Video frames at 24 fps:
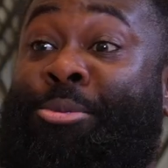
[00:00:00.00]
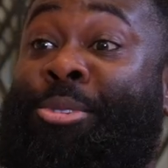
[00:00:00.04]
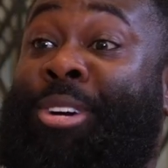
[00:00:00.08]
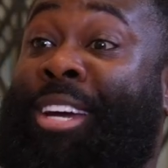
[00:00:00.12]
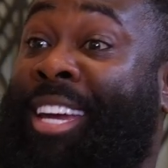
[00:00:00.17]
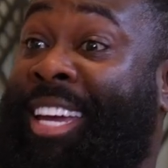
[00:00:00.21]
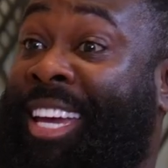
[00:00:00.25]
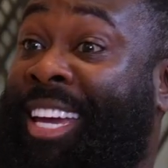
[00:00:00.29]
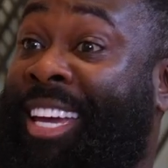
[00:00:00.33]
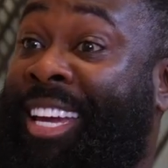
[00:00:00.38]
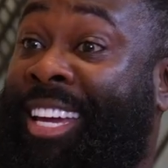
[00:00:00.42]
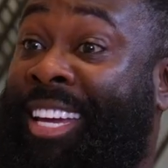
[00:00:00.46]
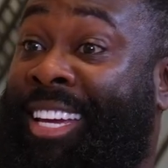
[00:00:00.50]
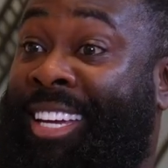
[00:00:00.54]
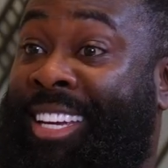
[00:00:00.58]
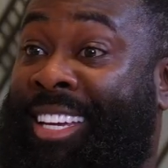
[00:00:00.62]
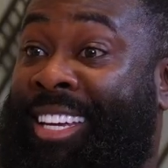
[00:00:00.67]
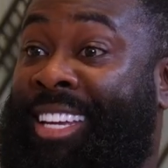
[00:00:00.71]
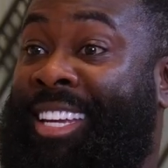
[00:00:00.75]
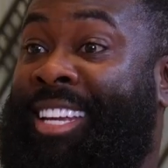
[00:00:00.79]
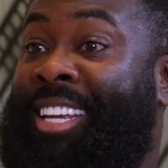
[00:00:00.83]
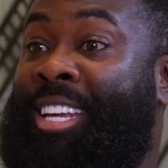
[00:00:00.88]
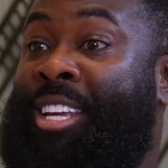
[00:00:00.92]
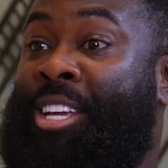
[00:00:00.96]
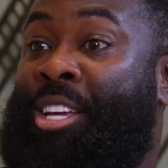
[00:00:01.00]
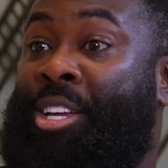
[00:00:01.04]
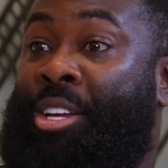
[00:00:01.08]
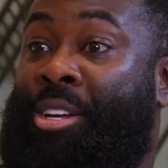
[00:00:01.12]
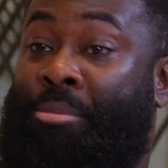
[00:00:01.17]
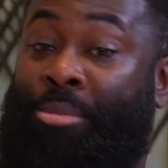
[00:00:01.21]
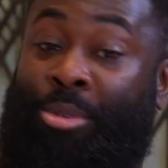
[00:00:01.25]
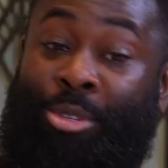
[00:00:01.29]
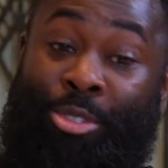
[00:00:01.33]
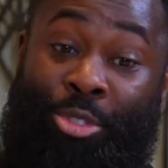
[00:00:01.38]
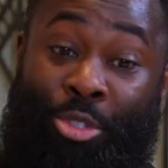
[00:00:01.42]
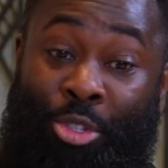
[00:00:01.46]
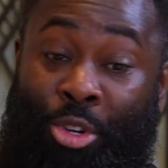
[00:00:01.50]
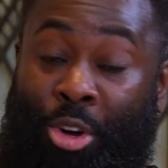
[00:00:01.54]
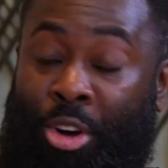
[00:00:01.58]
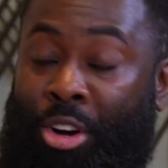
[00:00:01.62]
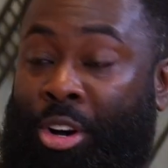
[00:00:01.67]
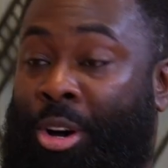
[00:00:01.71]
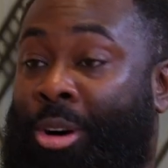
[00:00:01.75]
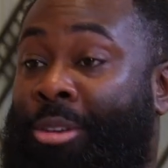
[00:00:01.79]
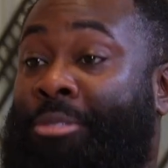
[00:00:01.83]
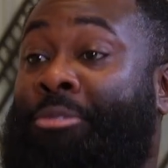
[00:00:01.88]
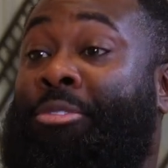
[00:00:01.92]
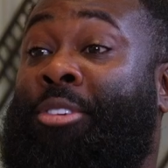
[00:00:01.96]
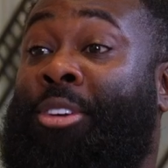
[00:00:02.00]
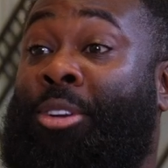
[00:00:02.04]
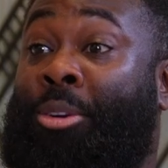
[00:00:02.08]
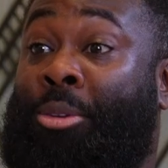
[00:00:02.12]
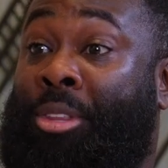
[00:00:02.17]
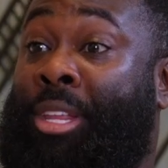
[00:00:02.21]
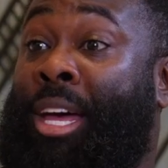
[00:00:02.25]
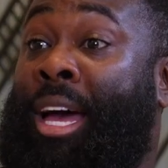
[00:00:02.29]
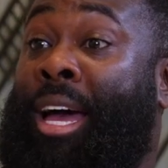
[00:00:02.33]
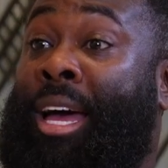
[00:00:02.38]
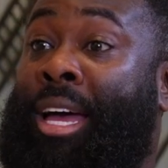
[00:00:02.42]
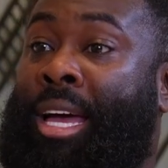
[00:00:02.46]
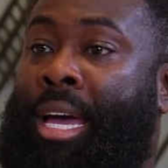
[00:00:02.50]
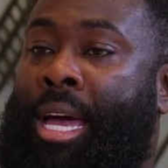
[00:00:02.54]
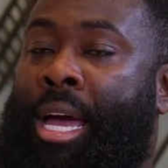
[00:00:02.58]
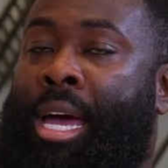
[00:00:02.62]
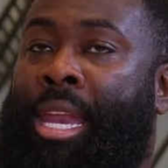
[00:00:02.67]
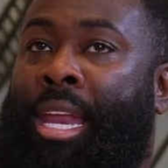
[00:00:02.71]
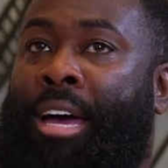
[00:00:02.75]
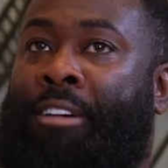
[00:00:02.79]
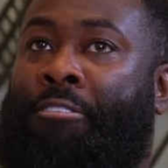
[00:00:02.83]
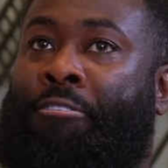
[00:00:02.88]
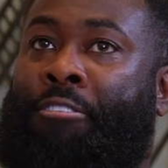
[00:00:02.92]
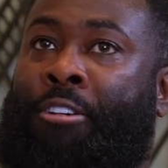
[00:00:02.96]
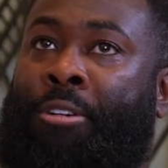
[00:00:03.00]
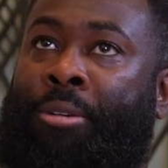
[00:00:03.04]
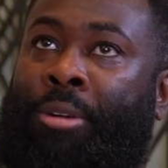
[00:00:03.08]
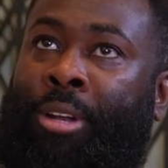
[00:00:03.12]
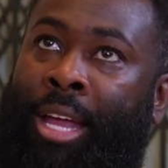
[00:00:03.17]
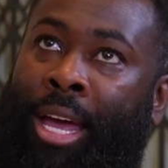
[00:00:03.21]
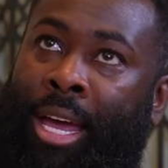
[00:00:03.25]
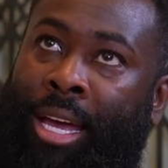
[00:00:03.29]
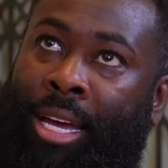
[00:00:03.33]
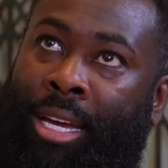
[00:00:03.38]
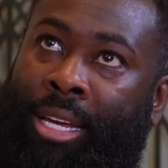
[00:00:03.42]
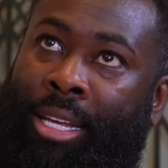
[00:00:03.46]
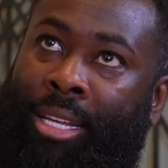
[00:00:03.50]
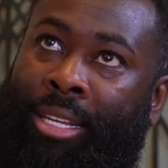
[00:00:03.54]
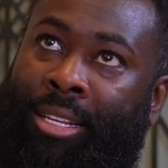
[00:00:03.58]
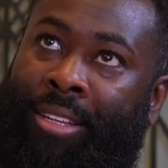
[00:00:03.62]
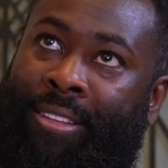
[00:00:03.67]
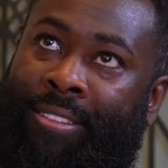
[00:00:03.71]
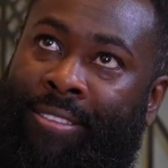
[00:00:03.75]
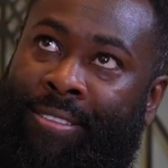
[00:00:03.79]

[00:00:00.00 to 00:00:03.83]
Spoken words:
you will hear. Because you got to go and follow that. And I felt like